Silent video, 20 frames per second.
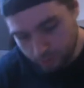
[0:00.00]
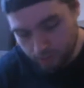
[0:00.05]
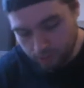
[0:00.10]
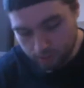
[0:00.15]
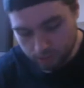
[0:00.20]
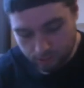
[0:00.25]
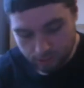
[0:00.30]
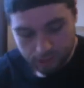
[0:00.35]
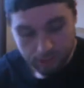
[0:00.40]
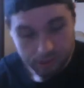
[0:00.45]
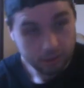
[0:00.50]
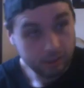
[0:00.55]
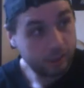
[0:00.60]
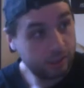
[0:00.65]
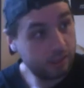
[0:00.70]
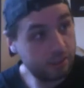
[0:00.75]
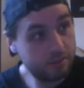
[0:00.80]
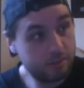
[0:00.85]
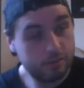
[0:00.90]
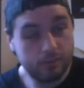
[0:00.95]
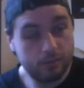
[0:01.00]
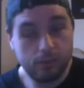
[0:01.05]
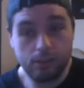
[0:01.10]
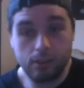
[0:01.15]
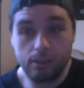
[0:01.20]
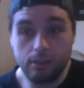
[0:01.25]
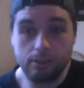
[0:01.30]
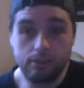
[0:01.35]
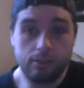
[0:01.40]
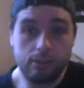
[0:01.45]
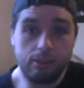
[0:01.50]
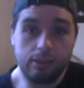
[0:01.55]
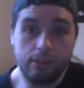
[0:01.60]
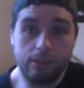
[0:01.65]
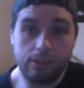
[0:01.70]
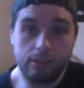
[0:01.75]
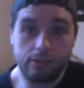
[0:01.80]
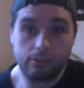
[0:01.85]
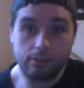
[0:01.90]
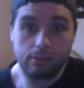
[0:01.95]
since it gets dusty
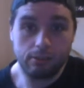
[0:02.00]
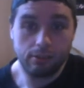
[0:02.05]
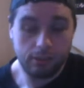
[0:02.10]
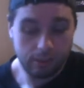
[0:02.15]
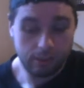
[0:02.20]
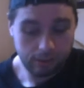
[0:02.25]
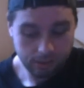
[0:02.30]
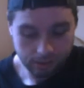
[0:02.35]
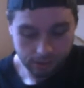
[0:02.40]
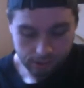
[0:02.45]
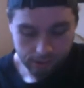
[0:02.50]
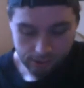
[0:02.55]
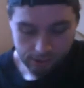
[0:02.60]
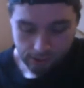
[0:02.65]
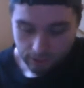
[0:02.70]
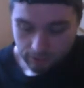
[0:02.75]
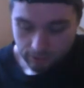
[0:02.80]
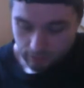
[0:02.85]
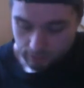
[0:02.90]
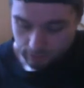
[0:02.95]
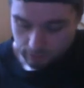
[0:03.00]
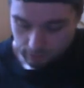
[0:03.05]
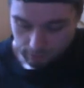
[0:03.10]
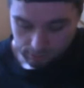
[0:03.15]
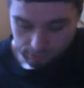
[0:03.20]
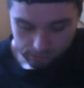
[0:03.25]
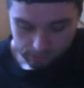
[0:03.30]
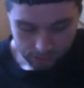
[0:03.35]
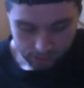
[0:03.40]
here easily. So,